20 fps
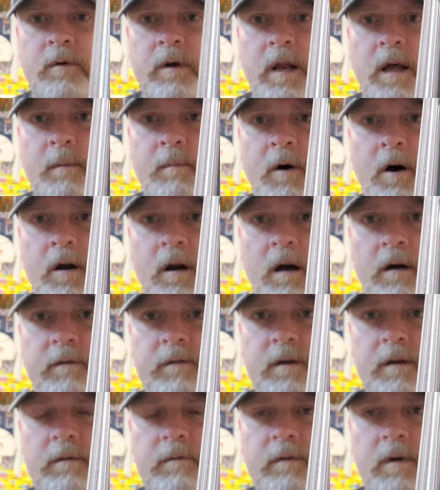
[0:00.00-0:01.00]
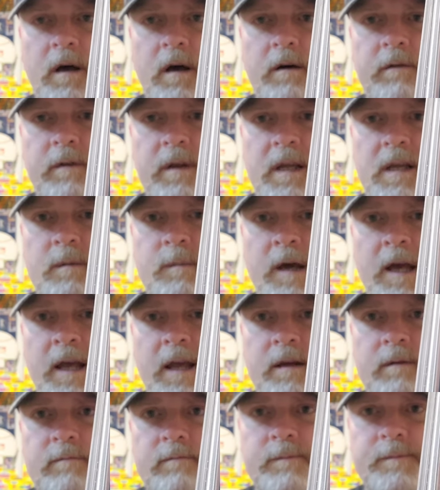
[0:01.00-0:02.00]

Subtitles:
one I bought off of eBay